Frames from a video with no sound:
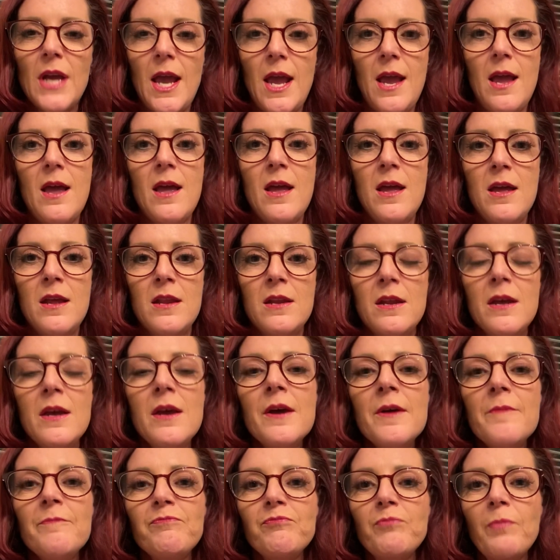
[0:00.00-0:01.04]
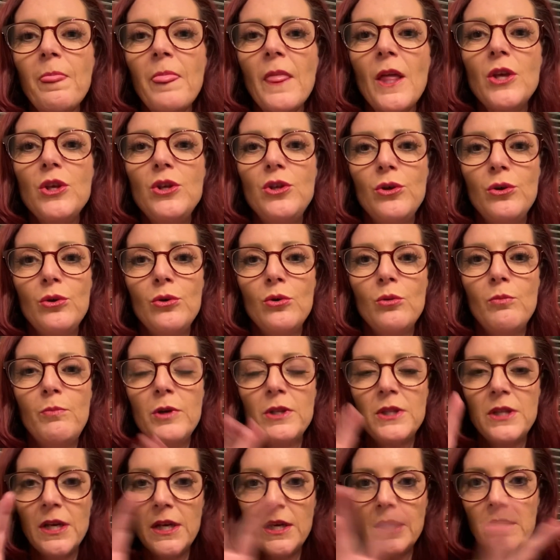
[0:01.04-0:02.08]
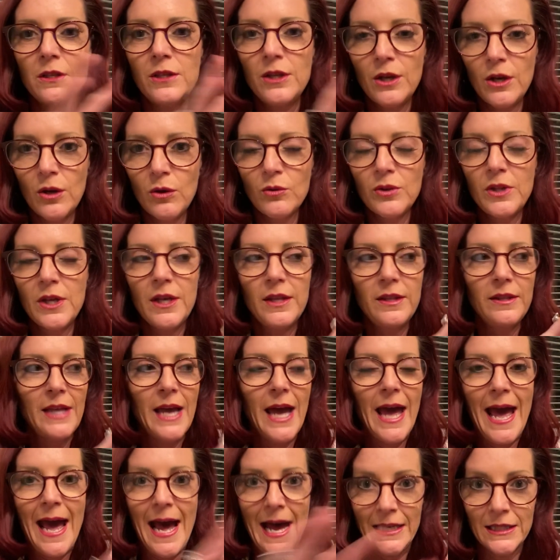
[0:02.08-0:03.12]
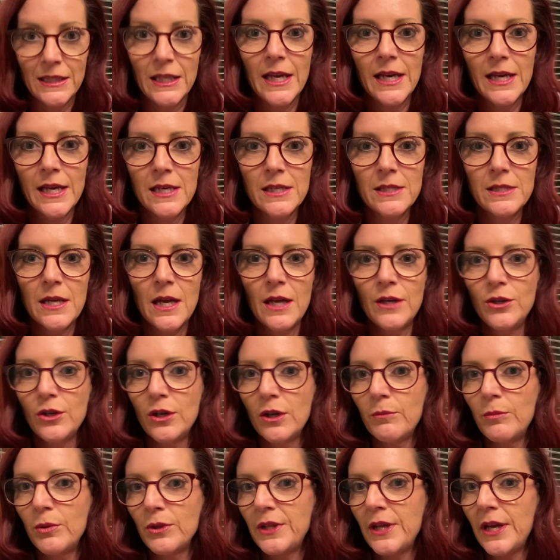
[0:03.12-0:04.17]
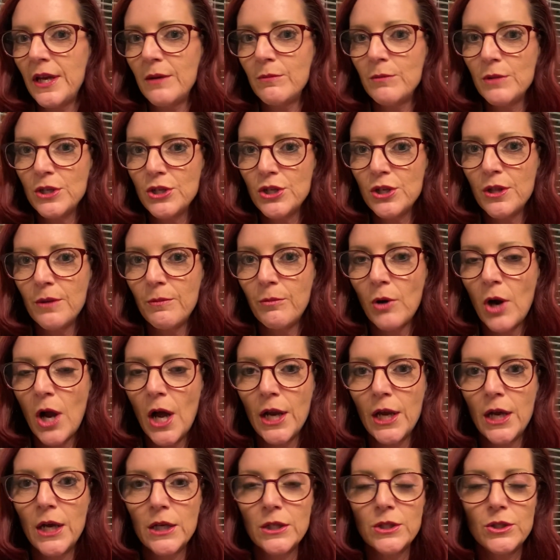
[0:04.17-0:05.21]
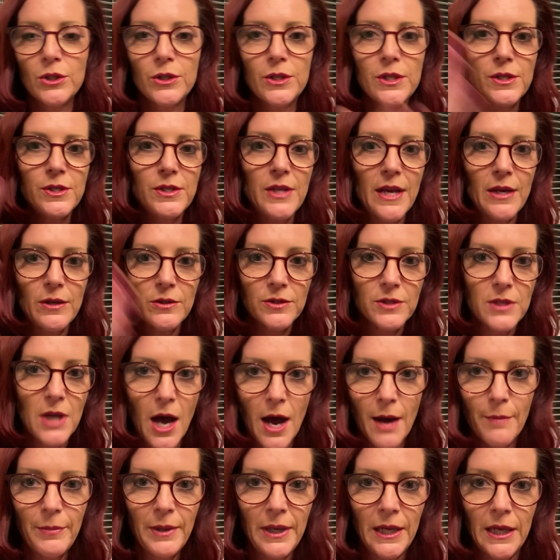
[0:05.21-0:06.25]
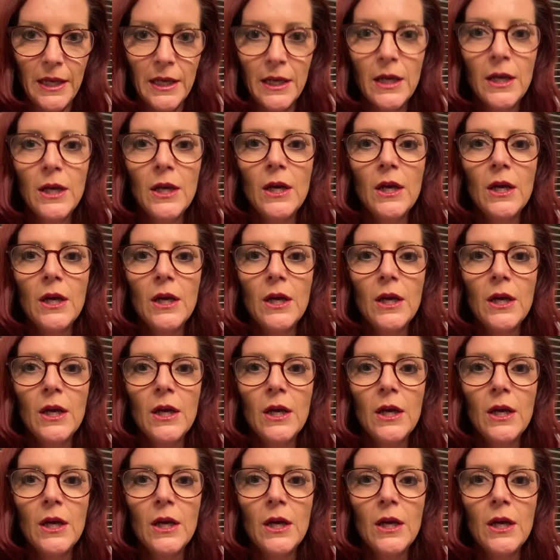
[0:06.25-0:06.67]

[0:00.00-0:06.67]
and you put the ad, like I said, you could put the image of the product or the sales copy.